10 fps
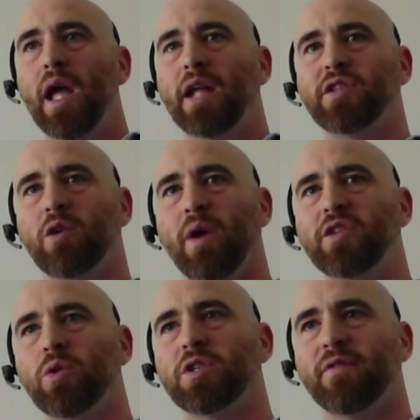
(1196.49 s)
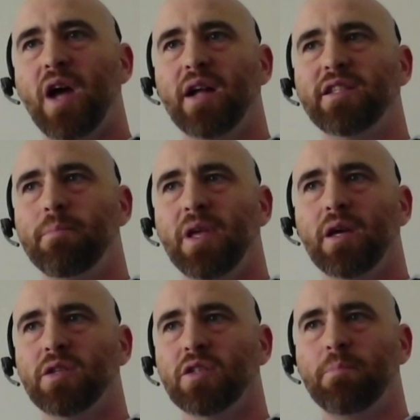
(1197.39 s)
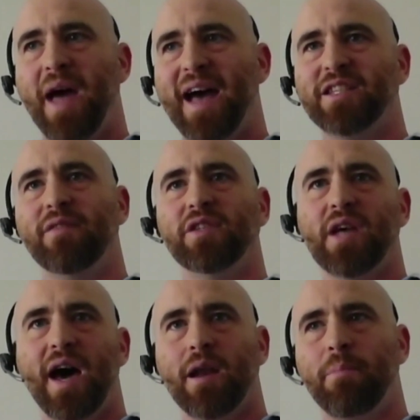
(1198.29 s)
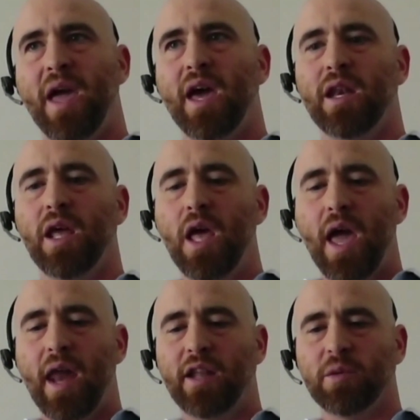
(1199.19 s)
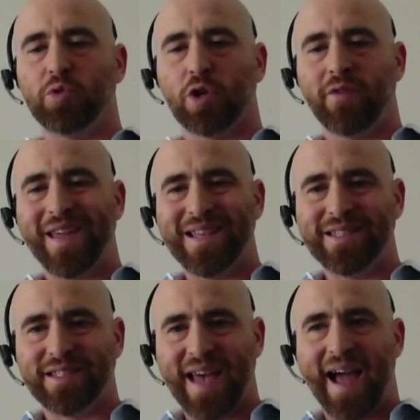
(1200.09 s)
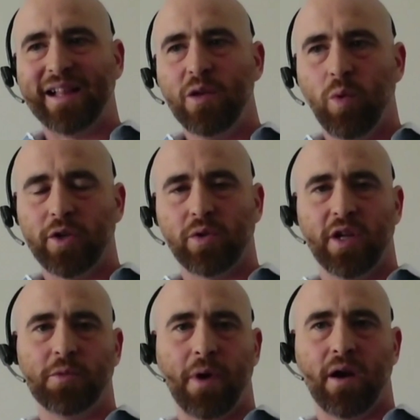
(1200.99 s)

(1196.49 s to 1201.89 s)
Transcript: It's a great source of content because it's passive, it's out of band, and it's observing exactly what transpired